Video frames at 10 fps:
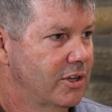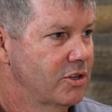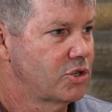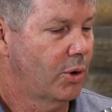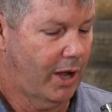
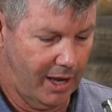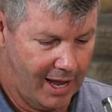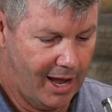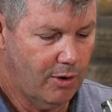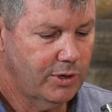So
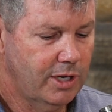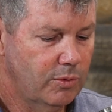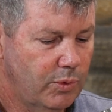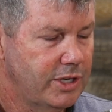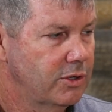how
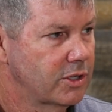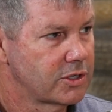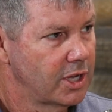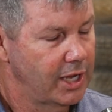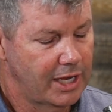can we do this?
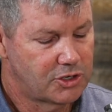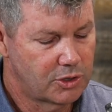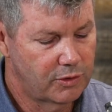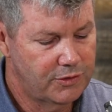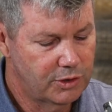And
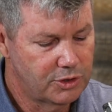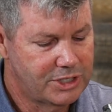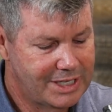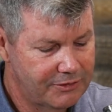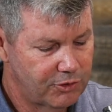so if you'll
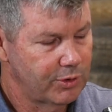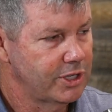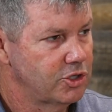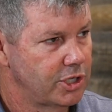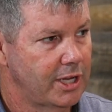
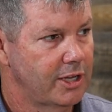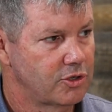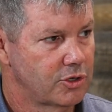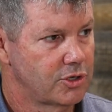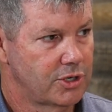differentiate
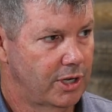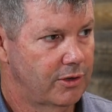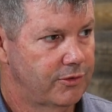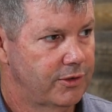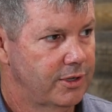
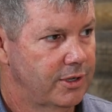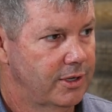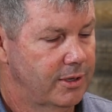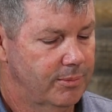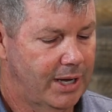yourself
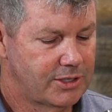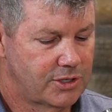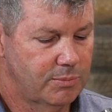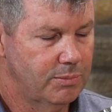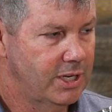by
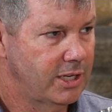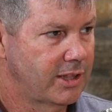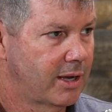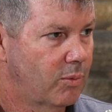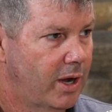submitting
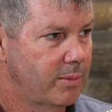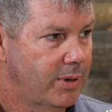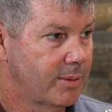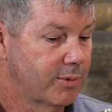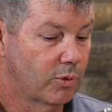that white
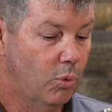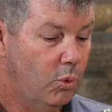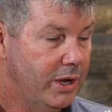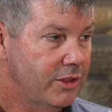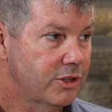paper
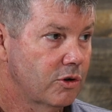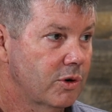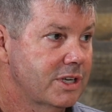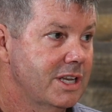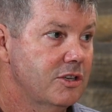with
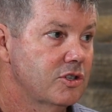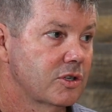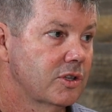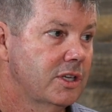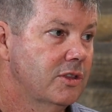
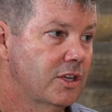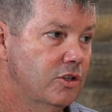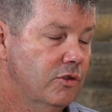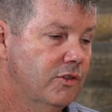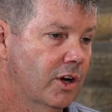credentialing that
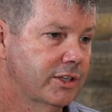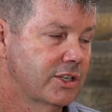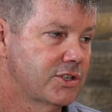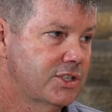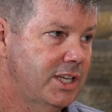you've gone to
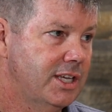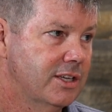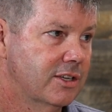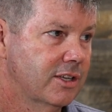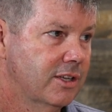seek,